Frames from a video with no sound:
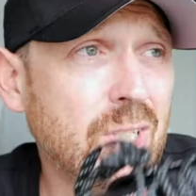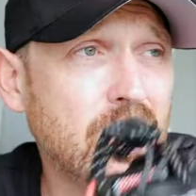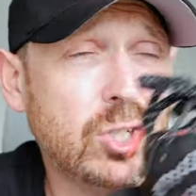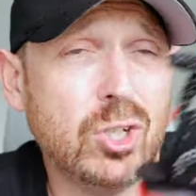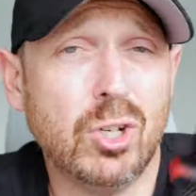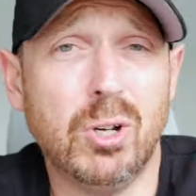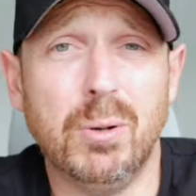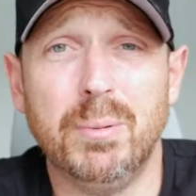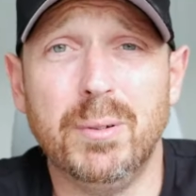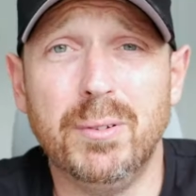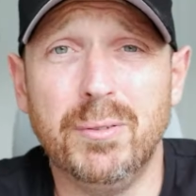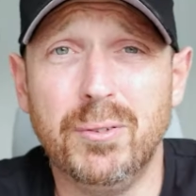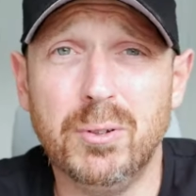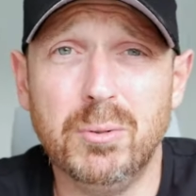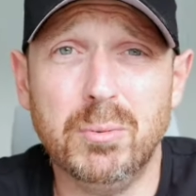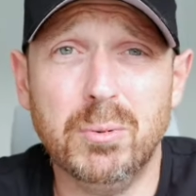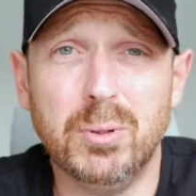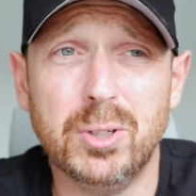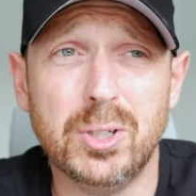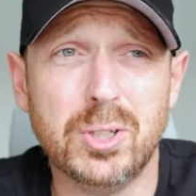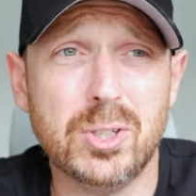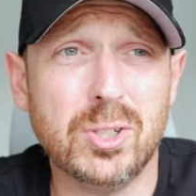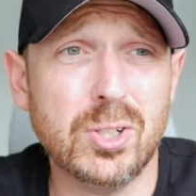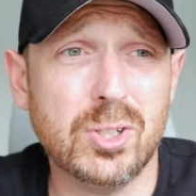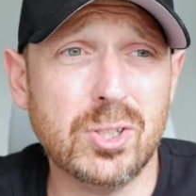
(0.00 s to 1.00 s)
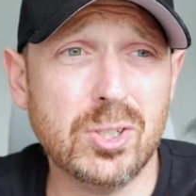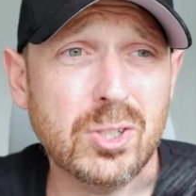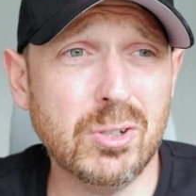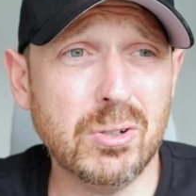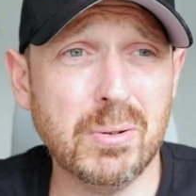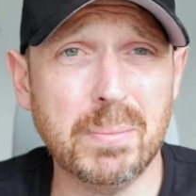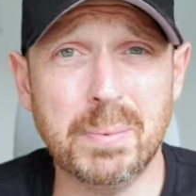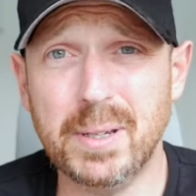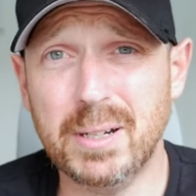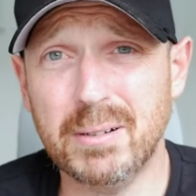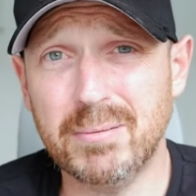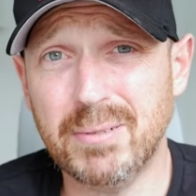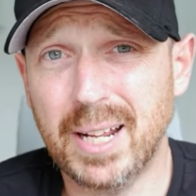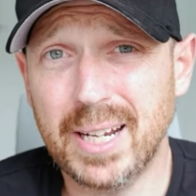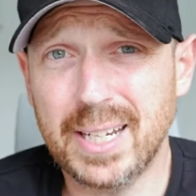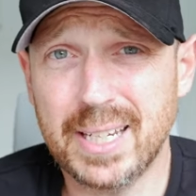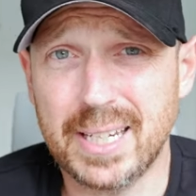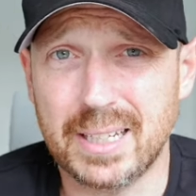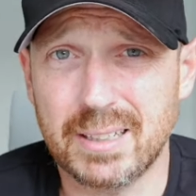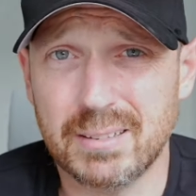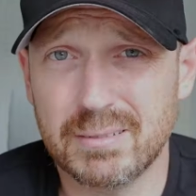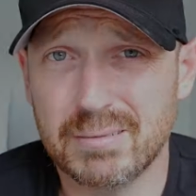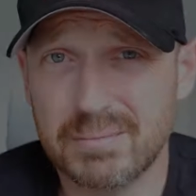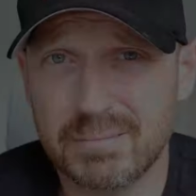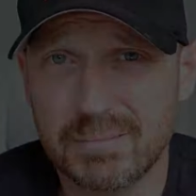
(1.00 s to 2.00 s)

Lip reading: the job if you want to just do a bit of running.